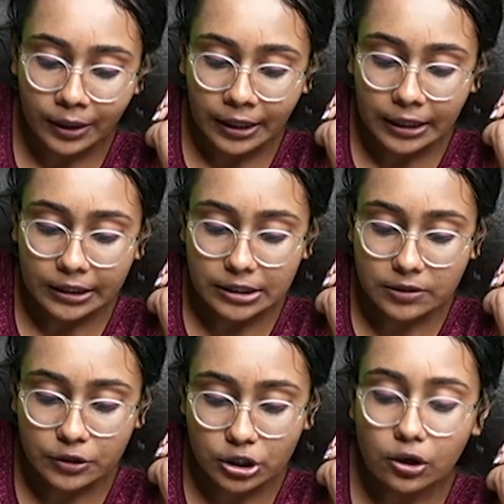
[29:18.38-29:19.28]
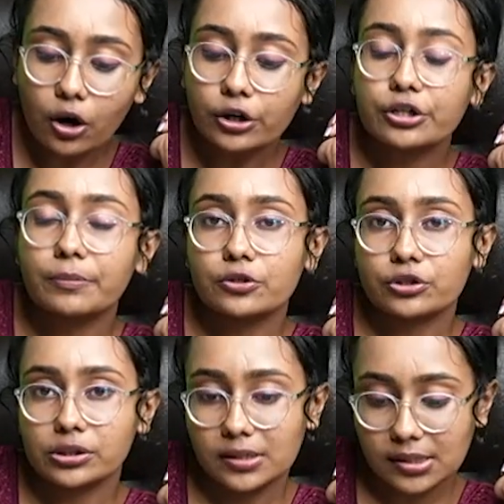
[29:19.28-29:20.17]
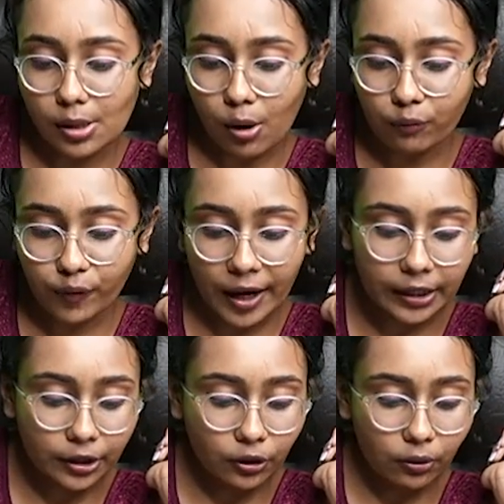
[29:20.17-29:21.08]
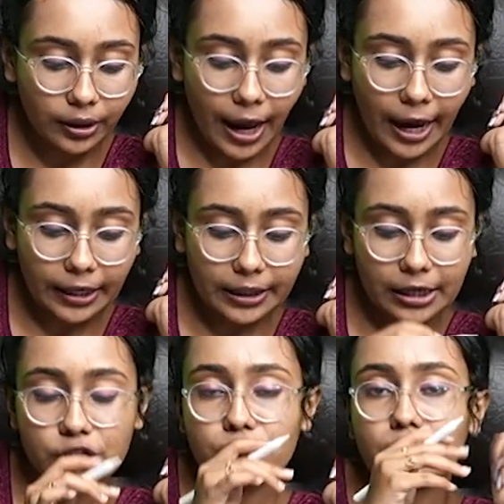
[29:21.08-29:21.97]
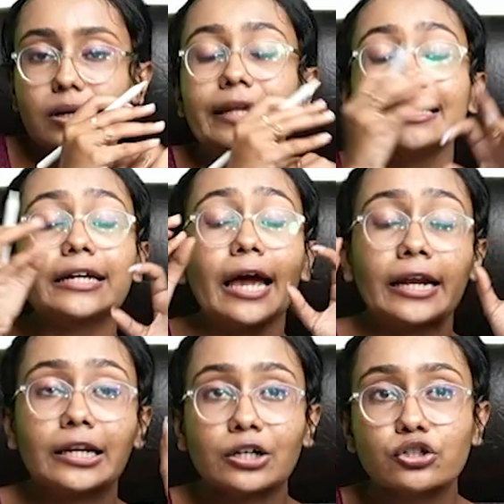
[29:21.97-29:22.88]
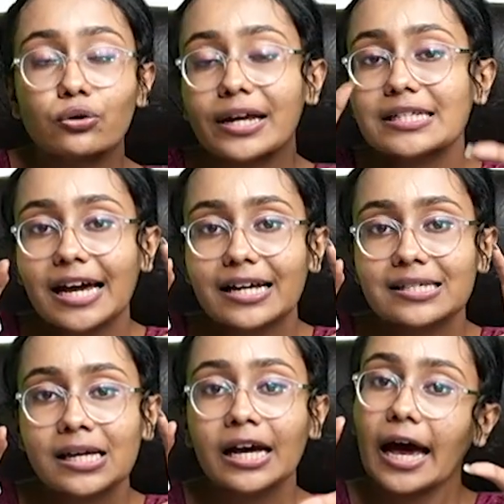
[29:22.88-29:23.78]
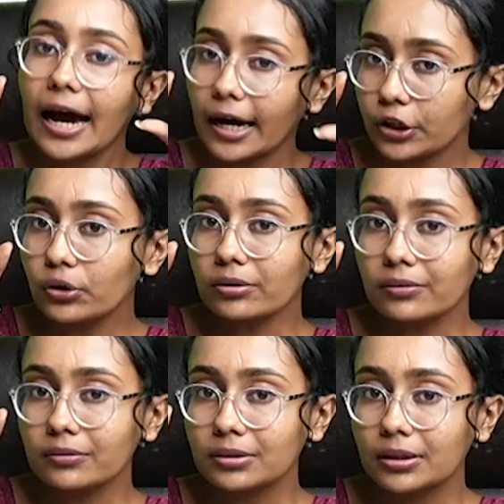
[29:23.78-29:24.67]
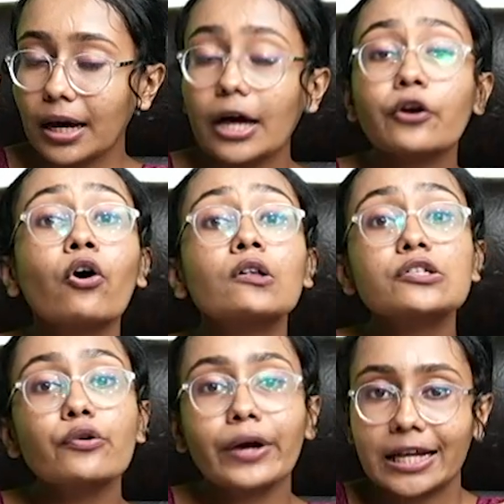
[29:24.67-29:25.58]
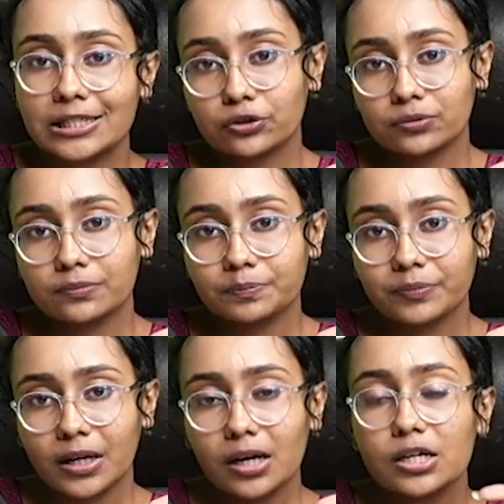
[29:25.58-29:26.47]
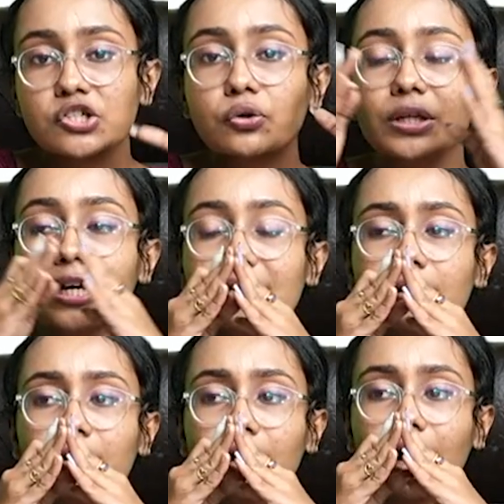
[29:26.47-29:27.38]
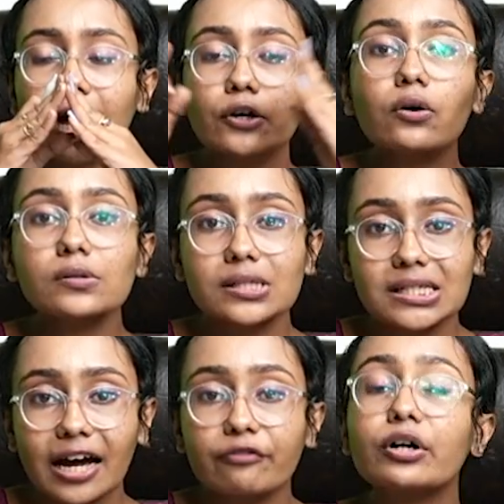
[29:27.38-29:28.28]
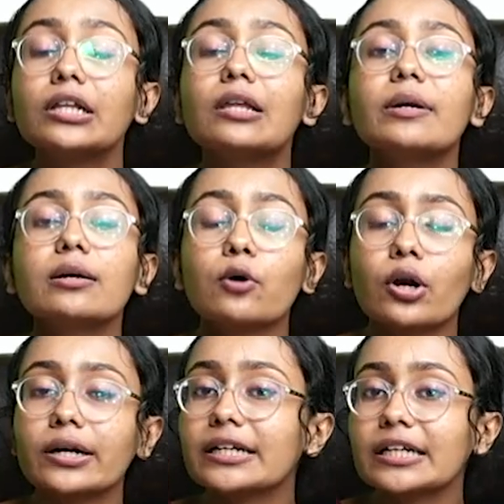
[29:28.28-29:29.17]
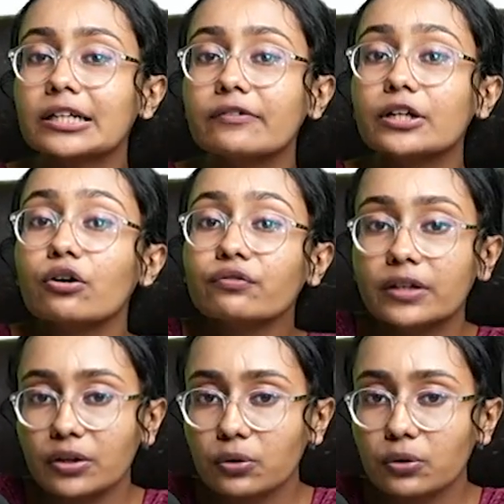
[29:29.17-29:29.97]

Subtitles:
individual contributions of anion and cation. An electrolyte has anion and also cation. So the ions have a limiting molar conductivity of their